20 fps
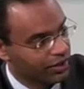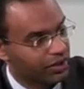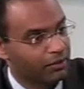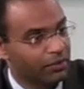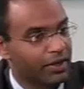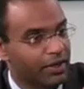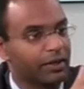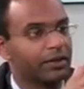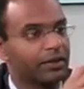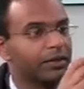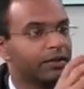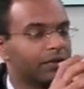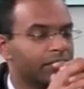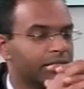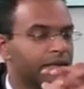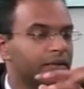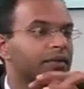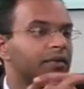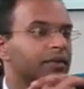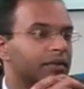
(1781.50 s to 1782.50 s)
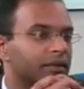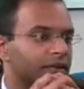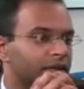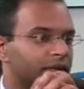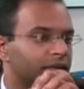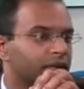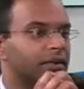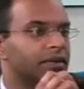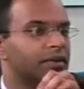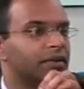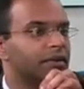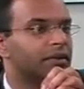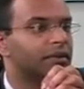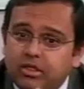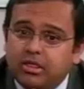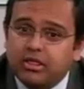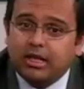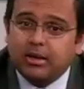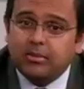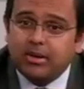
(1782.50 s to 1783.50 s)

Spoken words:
Because of the torsion, right? Again, I think if you think